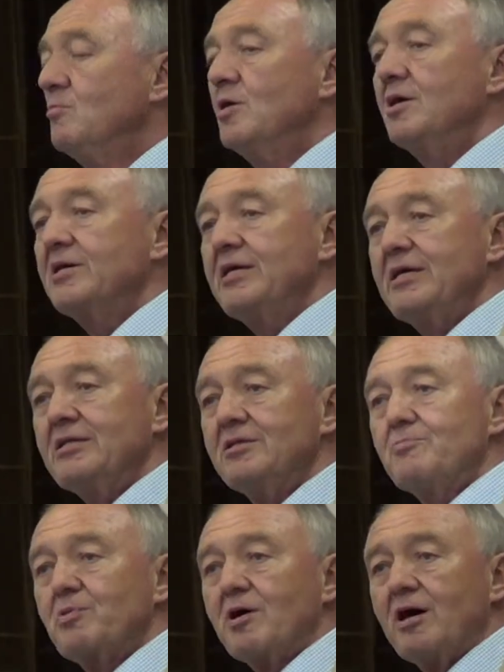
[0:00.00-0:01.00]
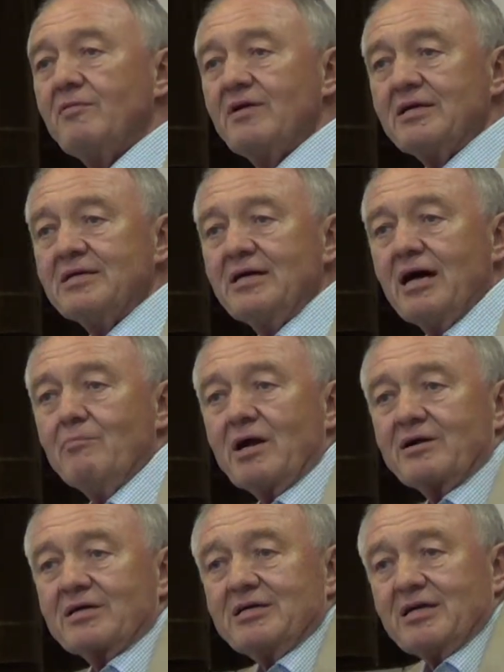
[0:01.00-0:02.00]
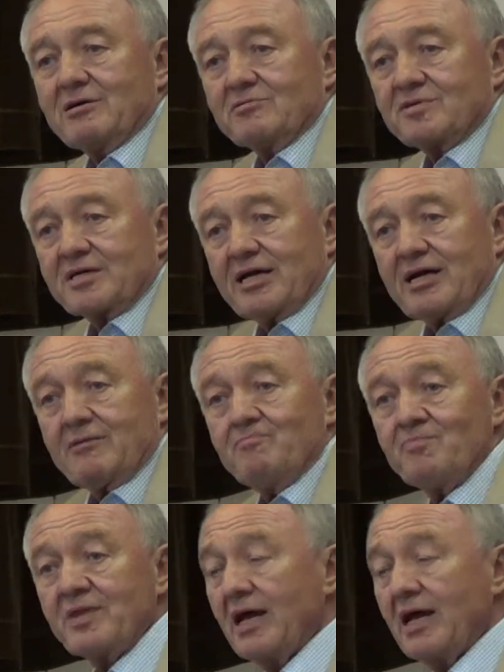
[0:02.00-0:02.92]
working in the private American healthcare.